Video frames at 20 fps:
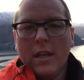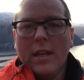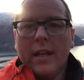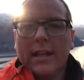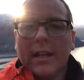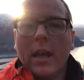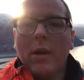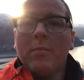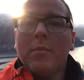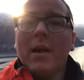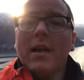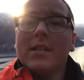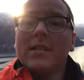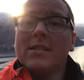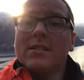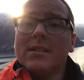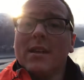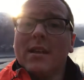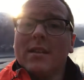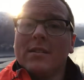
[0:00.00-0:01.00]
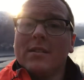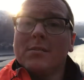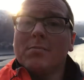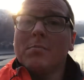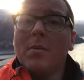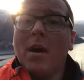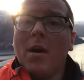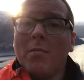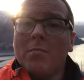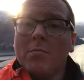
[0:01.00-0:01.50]
Now my son's
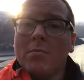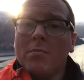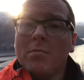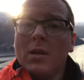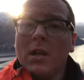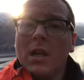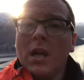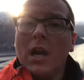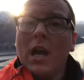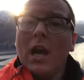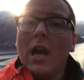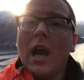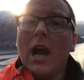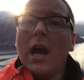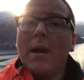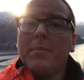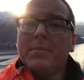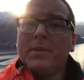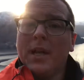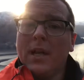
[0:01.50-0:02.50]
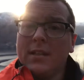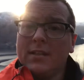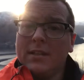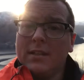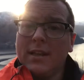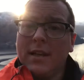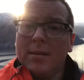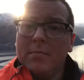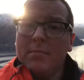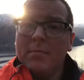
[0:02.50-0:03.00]
mom abducted
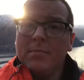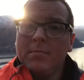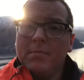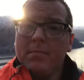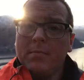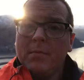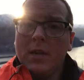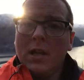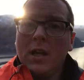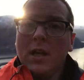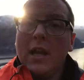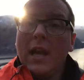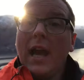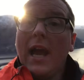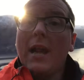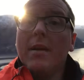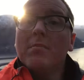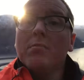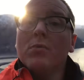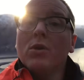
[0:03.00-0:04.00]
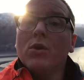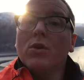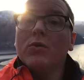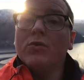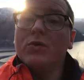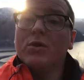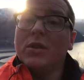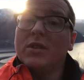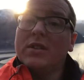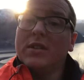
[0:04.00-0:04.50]
him and moved
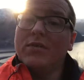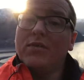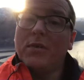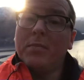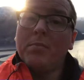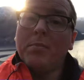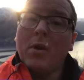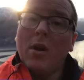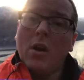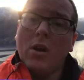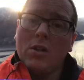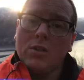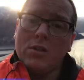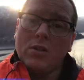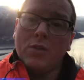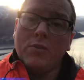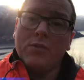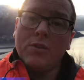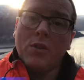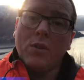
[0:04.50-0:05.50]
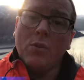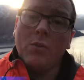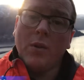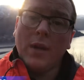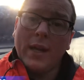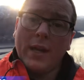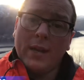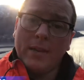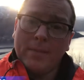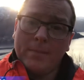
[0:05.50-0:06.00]
to a different part of
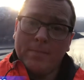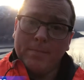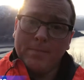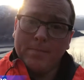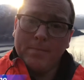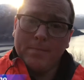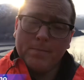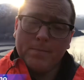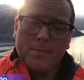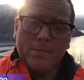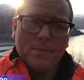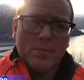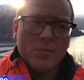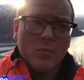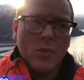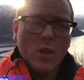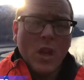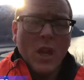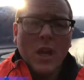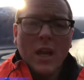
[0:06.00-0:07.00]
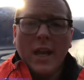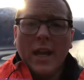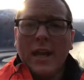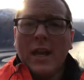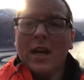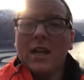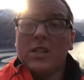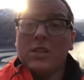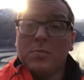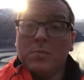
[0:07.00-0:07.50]
Norway. And
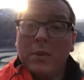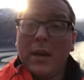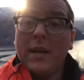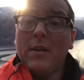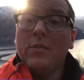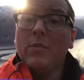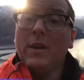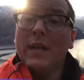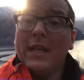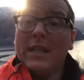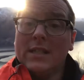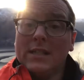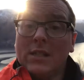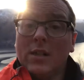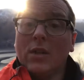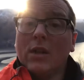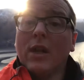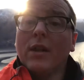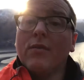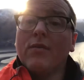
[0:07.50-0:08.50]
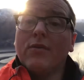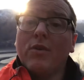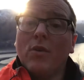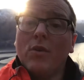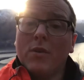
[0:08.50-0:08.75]
I spent weeks looking for